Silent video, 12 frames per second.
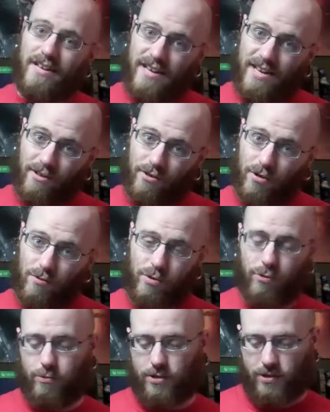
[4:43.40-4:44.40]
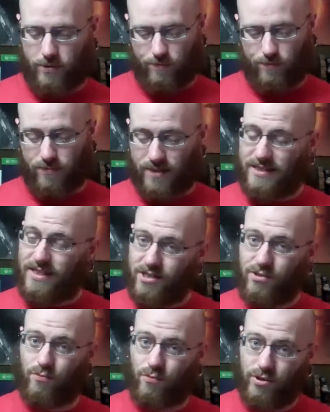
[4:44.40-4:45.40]
heal their wounds. It's
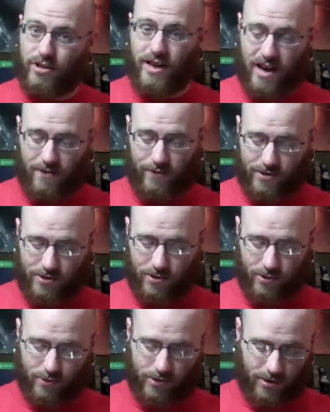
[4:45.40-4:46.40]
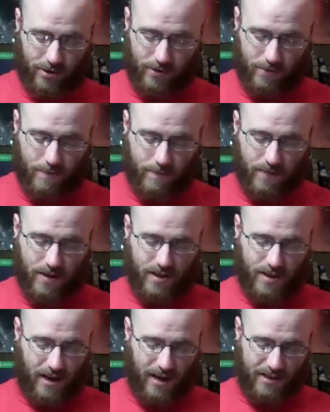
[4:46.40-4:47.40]
actually really heavy too, so
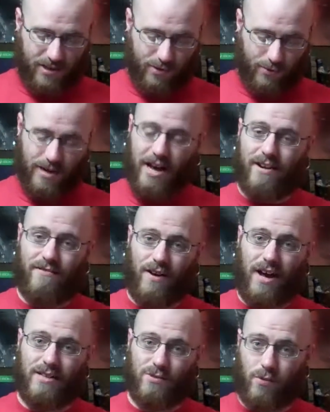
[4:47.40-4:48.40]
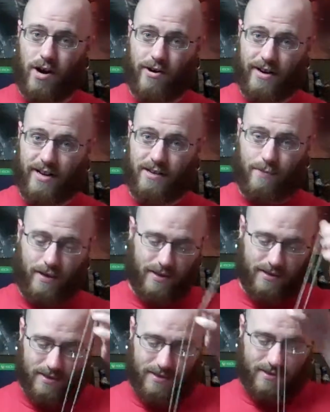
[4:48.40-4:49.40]
I actually would not advise wearing it
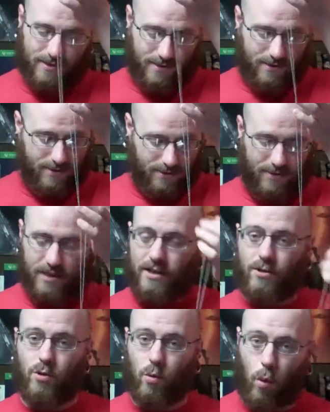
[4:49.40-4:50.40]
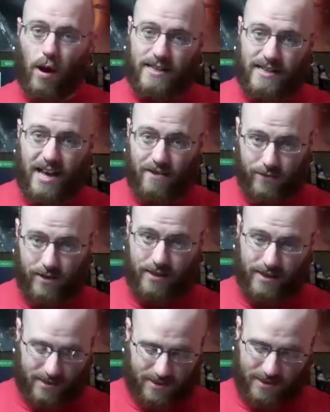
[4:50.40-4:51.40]
because it's quite heavy.
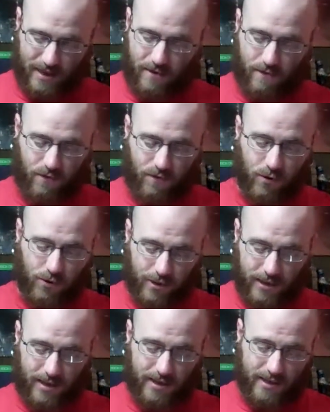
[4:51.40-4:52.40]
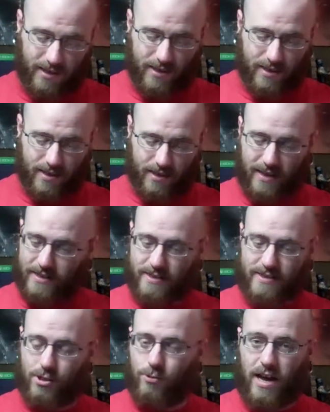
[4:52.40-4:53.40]
It's like fully, like,
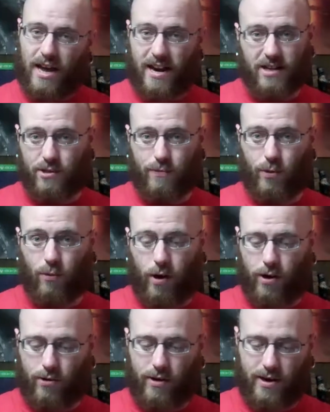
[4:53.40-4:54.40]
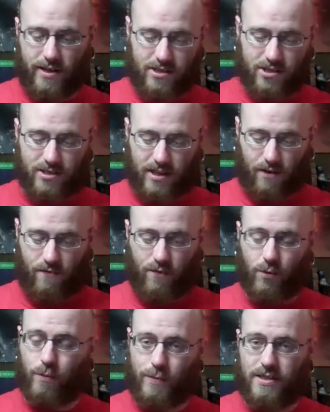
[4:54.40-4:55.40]
you can't actually put water in it. It's just like a
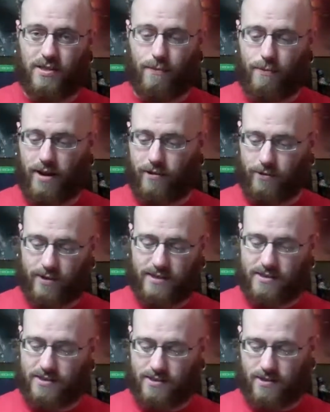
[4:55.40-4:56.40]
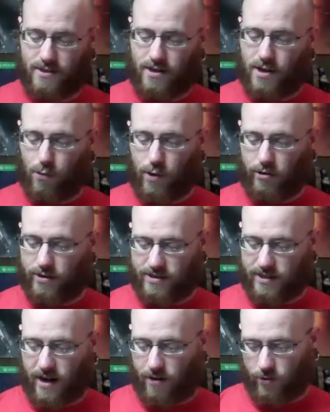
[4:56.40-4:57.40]
full piece of metal that's welded
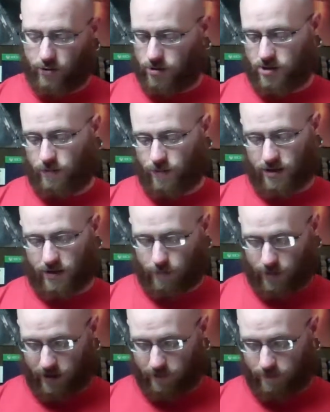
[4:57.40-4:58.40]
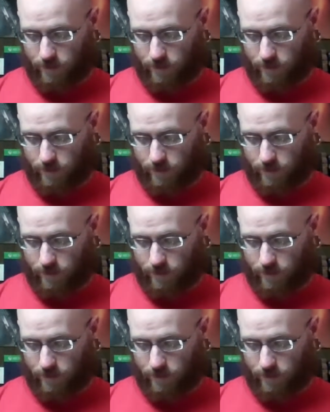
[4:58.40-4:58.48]
together or something. But,